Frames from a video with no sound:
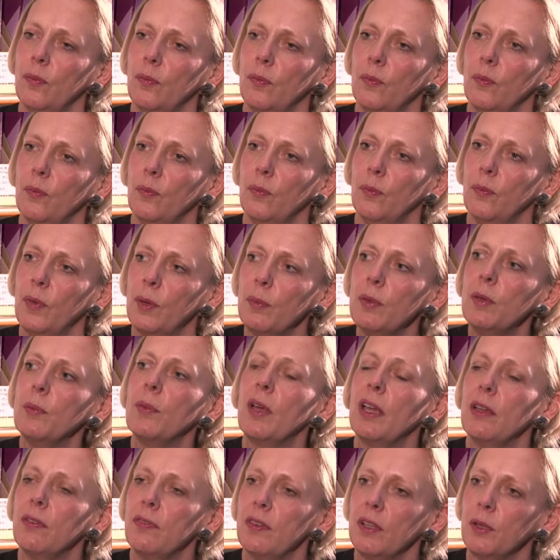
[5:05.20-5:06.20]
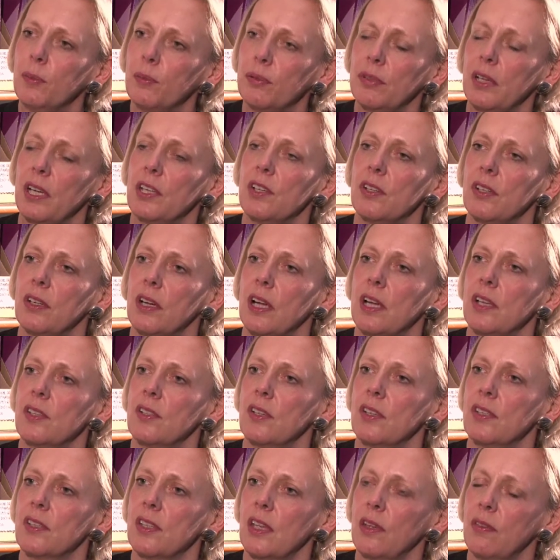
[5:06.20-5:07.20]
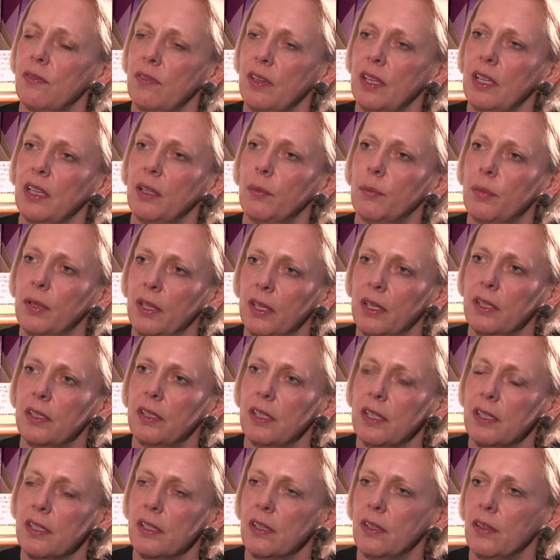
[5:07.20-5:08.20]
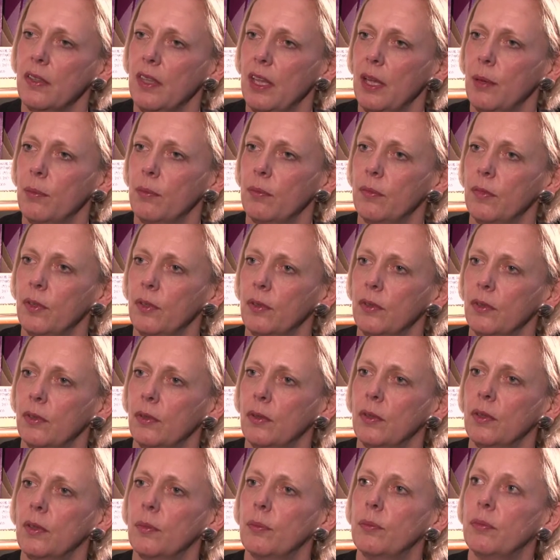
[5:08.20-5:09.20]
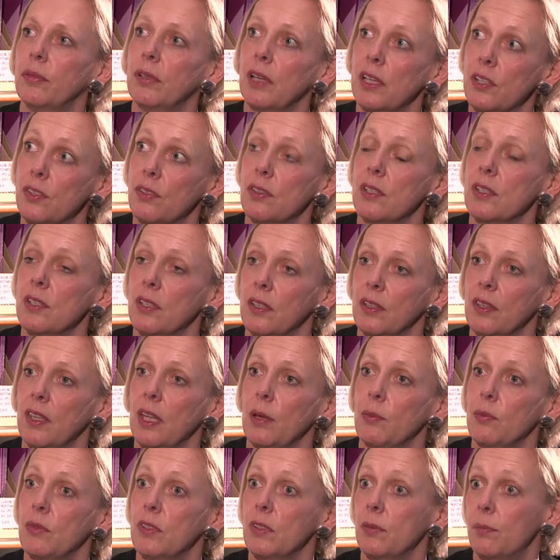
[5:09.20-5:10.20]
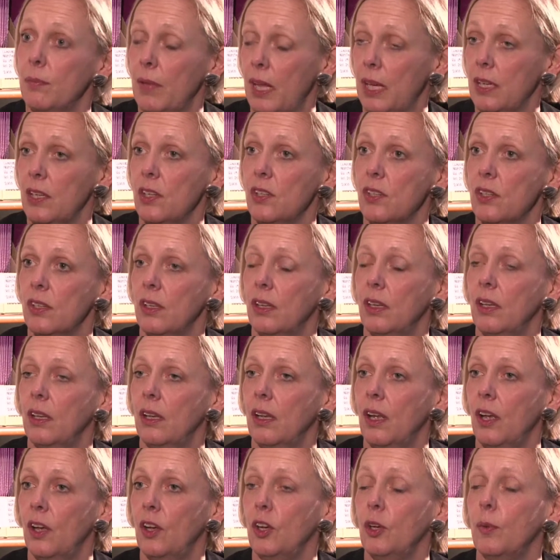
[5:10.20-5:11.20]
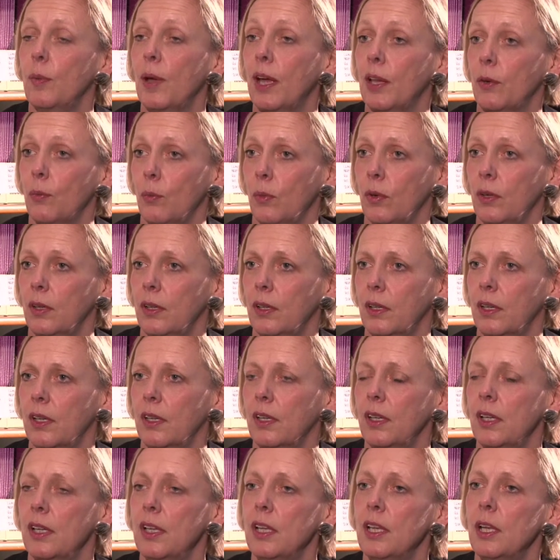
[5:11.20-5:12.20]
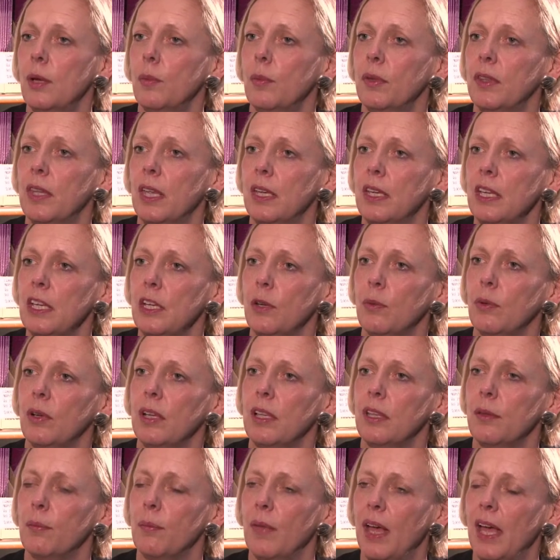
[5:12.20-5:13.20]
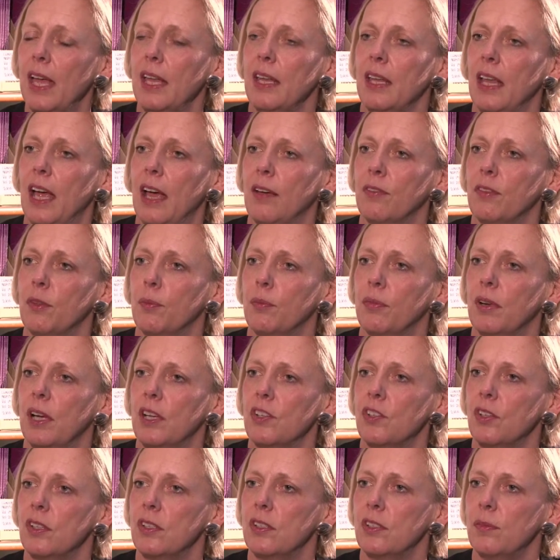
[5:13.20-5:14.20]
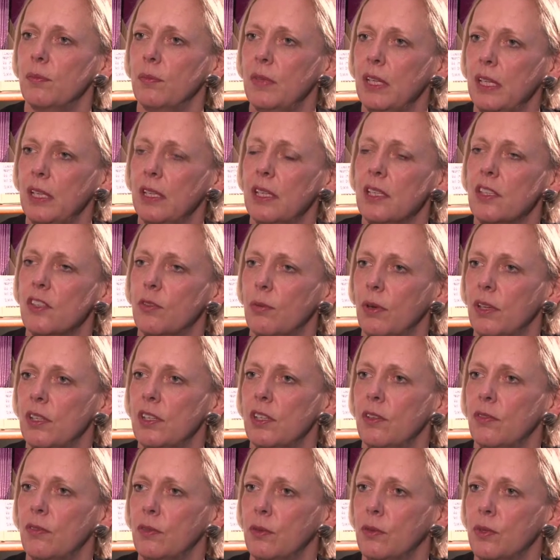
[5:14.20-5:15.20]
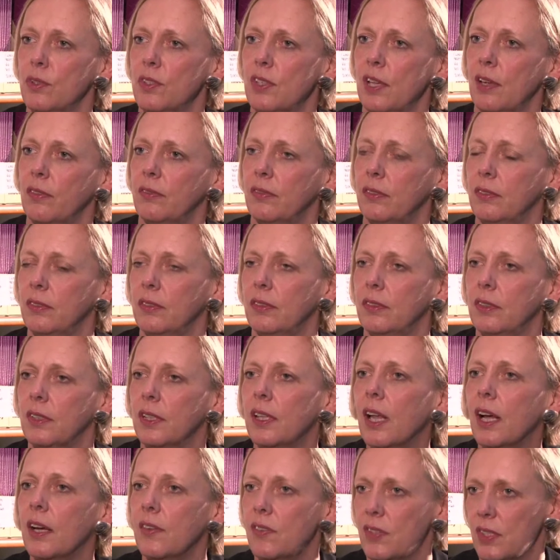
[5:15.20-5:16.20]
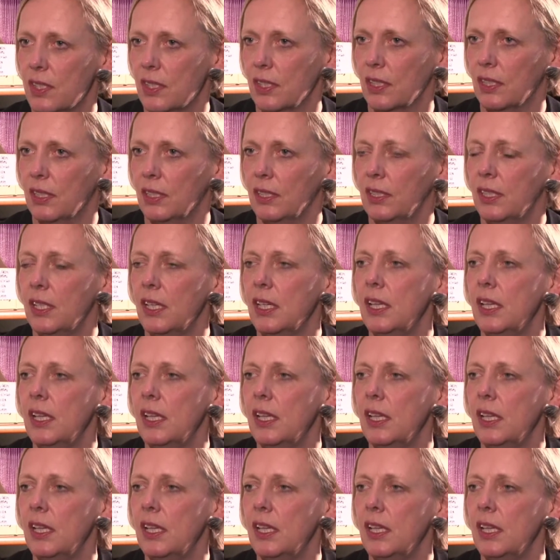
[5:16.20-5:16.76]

women may feel pressurised because they feel the burden is on them or the pressure is on them to manage home and work. But then equally, the men have the pressure to meet this 24/7 lifestyle.